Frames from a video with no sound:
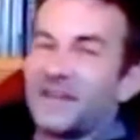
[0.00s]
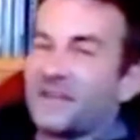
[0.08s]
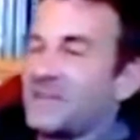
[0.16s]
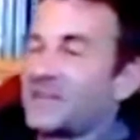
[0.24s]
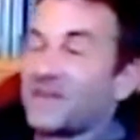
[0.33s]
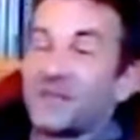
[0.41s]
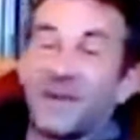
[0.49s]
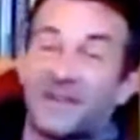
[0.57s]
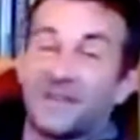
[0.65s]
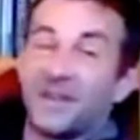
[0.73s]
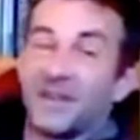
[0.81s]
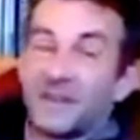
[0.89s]
Mr. White
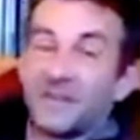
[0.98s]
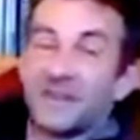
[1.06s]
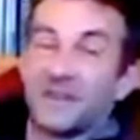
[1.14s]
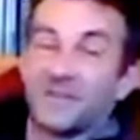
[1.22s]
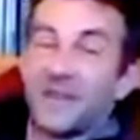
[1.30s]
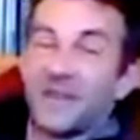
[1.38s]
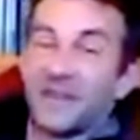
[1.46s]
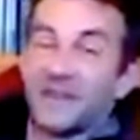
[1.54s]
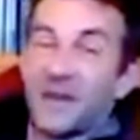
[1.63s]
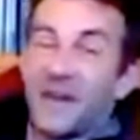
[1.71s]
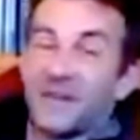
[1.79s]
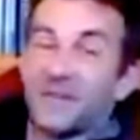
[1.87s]
talking to Mr. Pink in the
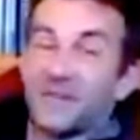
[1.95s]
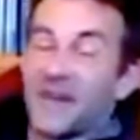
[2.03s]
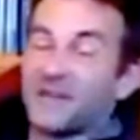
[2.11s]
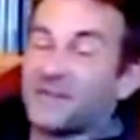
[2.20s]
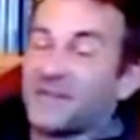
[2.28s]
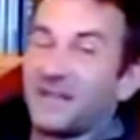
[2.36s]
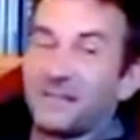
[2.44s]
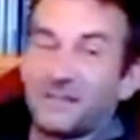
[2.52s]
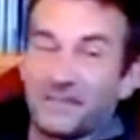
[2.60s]
bathroom, that scene.